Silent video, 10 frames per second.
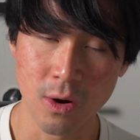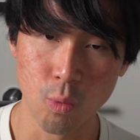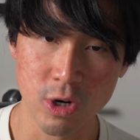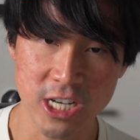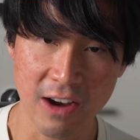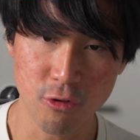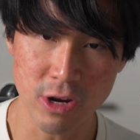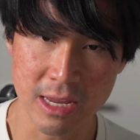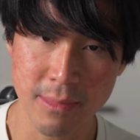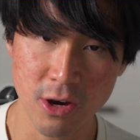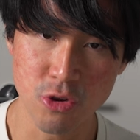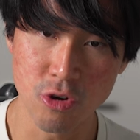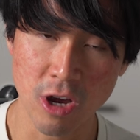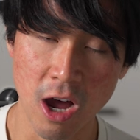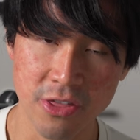whichever email
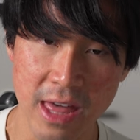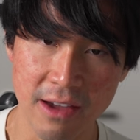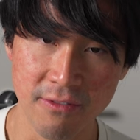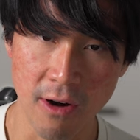you got that